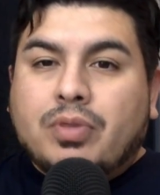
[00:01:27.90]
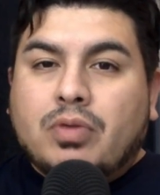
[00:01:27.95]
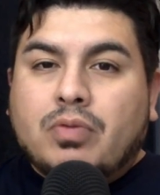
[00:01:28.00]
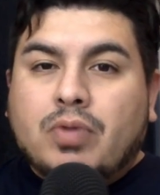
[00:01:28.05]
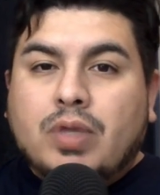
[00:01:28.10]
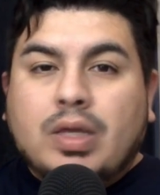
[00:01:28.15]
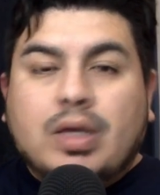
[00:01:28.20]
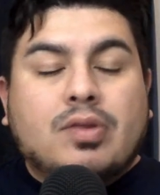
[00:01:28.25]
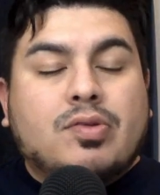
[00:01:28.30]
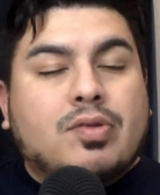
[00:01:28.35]

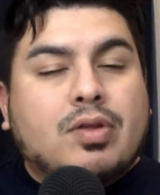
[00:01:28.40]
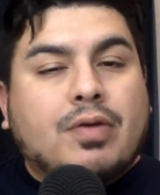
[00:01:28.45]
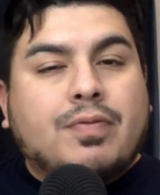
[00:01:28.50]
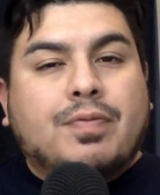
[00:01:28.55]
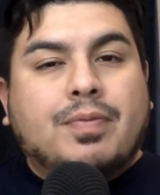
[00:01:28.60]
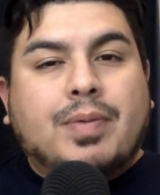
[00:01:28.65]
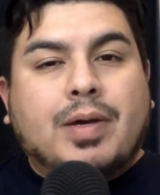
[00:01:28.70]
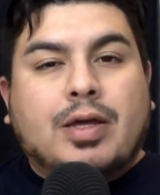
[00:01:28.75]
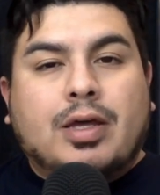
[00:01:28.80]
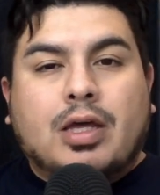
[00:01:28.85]
really good
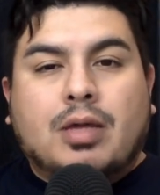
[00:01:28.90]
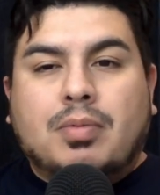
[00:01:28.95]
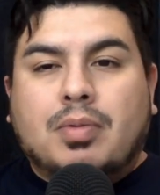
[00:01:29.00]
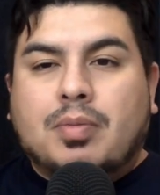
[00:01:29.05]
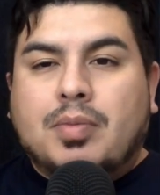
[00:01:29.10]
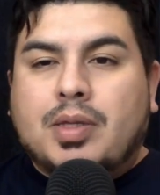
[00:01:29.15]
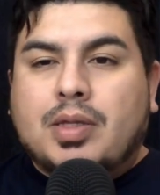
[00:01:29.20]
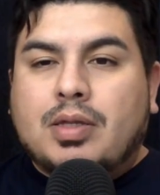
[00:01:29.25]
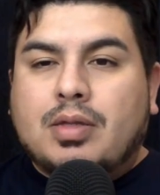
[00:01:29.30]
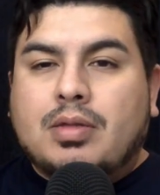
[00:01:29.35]
stuff about him. I
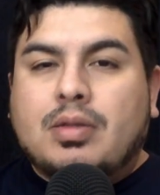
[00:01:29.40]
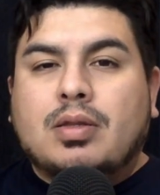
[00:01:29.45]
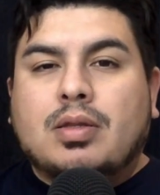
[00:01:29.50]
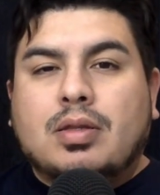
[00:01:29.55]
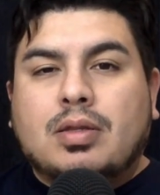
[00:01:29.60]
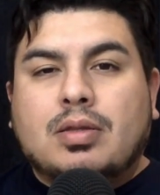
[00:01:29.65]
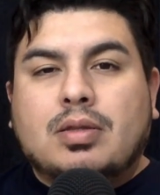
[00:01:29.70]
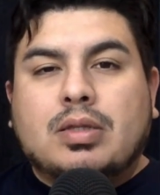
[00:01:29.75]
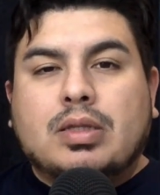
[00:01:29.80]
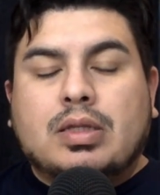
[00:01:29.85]

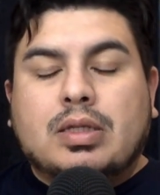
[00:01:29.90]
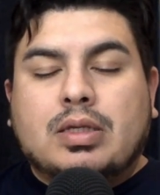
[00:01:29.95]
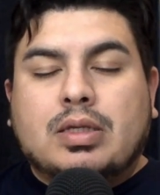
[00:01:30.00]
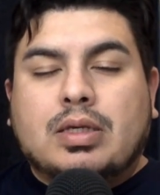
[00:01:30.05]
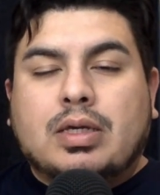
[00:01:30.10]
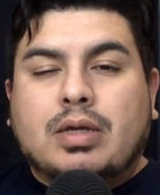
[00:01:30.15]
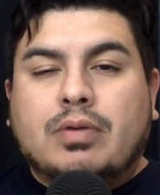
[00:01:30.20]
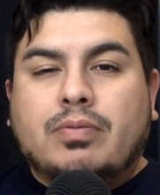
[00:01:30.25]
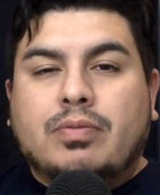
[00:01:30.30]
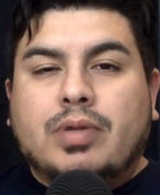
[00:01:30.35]
mean,
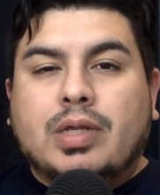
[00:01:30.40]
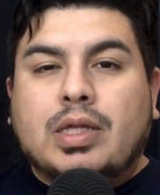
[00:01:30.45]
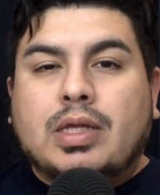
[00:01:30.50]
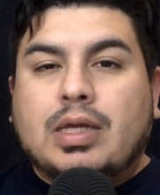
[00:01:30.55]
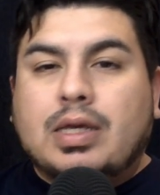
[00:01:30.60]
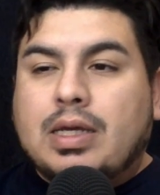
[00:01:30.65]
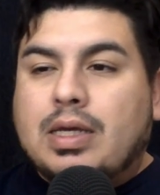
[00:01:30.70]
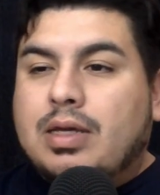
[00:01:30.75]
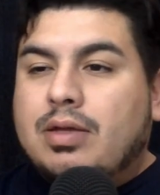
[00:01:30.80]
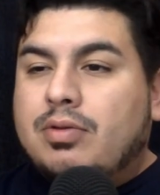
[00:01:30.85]
kid
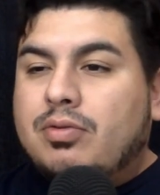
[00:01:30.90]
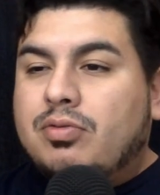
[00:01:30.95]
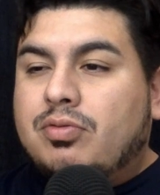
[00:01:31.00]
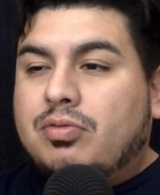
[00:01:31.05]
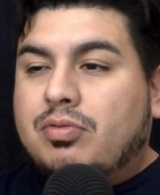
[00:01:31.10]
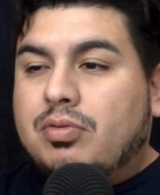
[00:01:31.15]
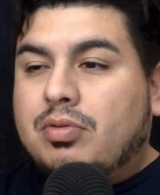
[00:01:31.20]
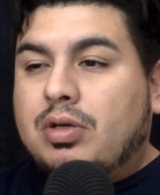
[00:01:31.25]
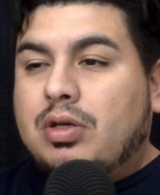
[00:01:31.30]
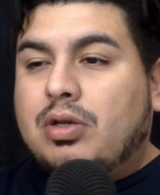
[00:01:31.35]
really
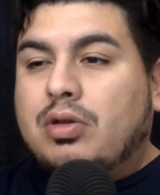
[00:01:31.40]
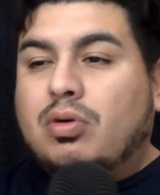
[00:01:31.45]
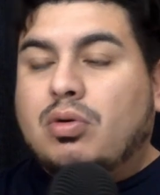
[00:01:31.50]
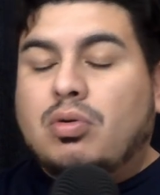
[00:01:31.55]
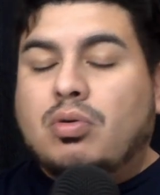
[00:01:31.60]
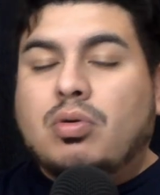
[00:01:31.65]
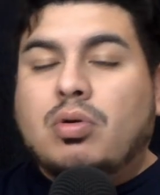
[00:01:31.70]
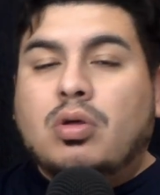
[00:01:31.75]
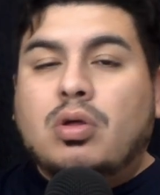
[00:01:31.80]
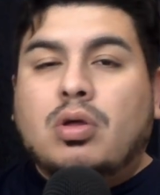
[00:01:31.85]
is, you
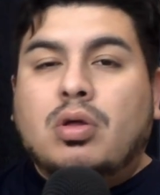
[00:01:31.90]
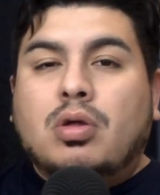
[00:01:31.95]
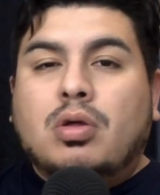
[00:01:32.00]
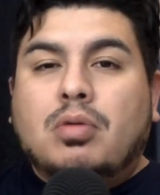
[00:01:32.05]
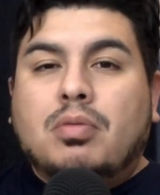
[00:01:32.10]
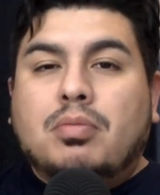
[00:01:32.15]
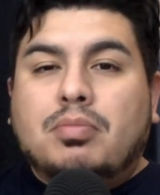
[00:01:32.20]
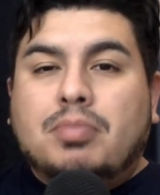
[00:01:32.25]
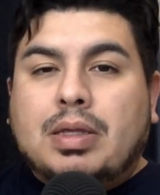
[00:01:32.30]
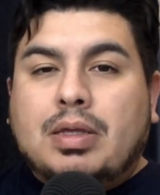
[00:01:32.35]
know,
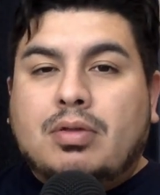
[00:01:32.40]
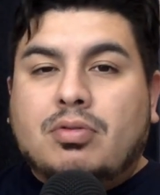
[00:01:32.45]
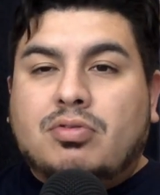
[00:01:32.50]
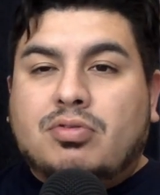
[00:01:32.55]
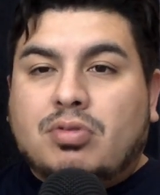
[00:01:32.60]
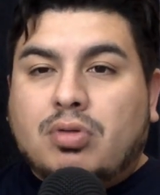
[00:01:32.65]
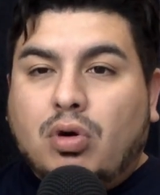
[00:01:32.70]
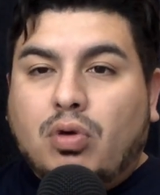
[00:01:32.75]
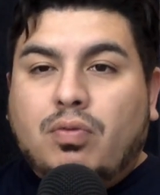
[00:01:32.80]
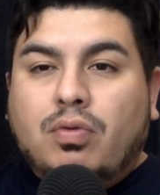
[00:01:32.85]
being
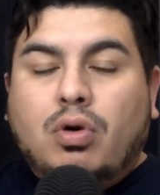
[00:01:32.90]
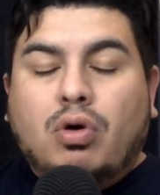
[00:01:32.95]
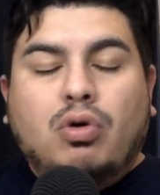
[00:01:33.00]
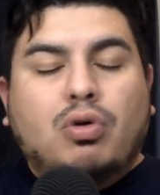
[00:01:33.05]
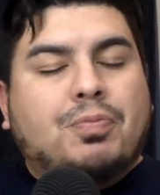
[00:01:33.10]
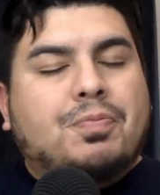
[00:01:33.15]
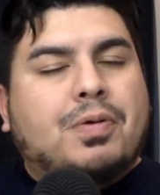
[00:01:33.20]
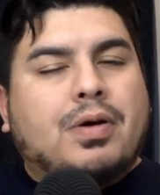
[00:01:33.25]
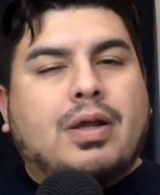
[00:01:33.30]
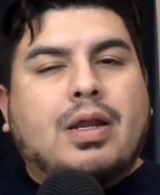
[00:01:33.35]
slow
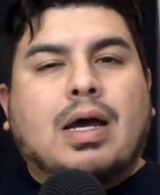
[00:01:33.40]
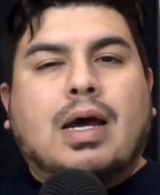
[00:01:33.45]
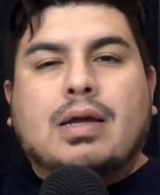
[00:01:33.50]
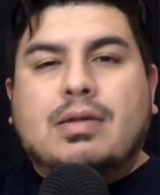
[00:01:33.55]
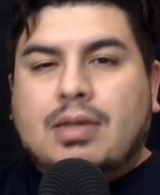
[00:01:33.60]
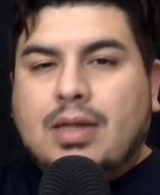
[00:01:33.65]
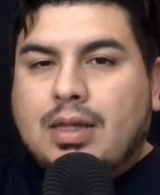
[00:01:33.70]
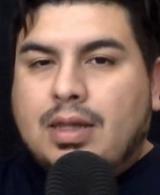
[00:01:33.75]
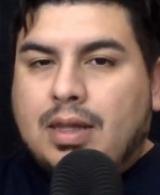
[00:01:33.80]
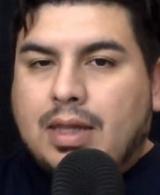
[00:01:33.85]
rolled, but I
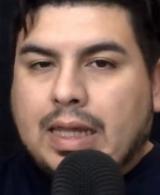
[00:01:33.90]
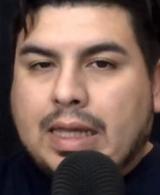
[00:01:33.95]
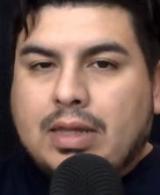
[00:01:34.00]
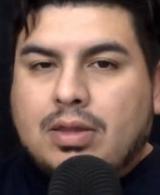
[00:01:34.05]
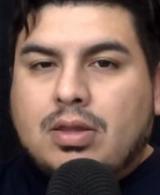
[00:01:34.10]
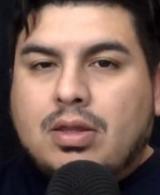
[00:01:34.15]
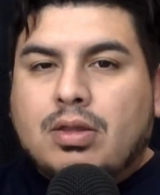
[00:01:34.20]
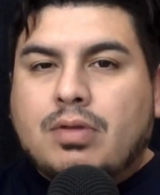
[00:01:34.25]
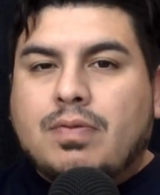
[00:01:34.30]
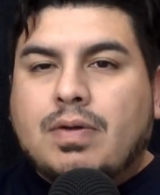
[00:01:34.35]

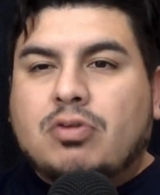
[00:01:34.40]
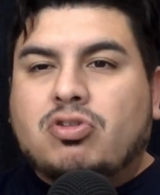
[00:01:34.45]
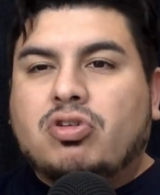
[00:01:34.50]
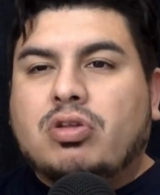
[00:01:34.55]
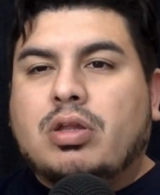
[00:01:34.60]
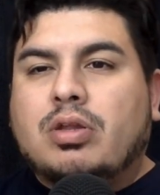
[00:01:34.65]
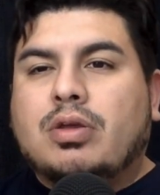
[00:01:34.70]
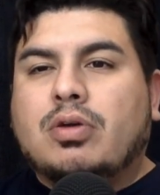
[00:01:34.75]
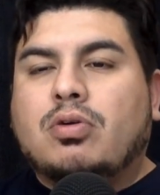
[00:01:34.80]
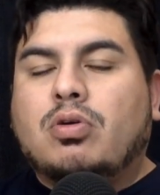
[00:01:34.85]
like the direction
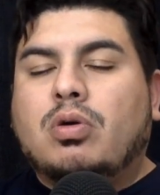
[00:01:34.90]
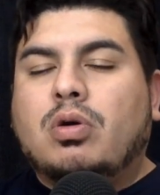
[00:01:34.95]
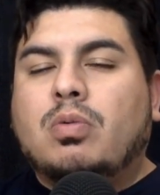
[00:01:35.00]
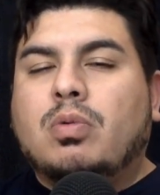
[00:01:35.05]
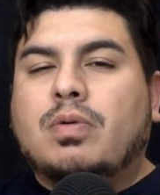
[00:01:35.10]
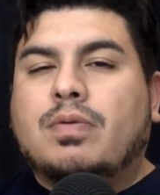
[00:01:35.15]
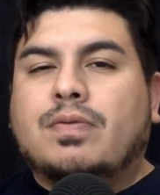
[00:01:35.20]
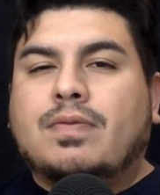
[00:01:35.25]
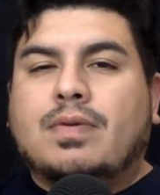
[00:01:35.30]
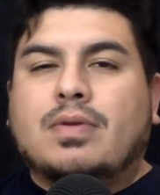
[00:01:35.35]
that they're going
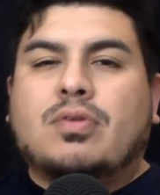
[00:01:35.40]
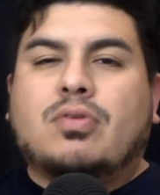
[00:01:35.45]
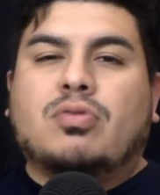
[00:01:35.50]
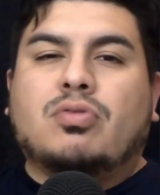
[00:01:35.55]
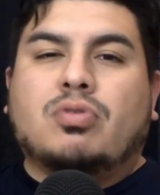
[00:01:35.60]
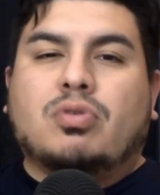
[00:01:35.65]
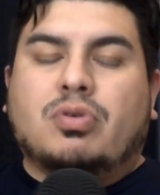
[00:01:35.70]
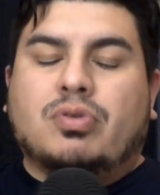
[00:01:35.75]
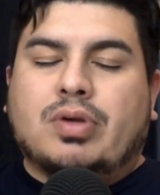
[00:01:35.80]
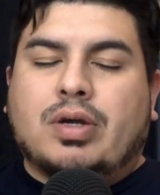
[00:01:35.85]
with
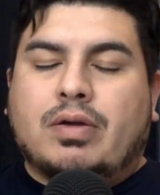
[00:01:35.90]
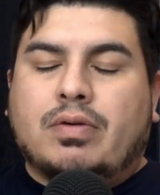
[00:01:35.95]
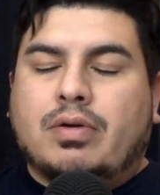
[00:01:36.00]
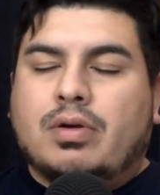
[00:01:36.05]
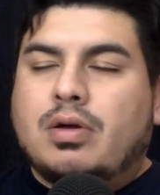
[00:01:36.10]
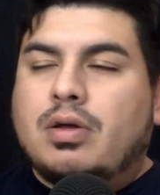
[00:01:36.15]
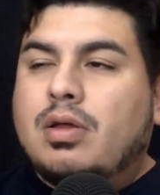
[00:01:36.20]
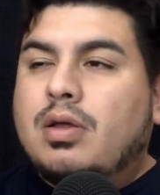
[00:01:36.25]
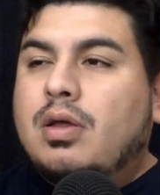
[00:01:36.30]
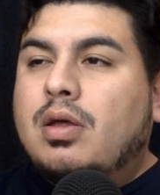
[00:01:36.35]
Cesaro Taira.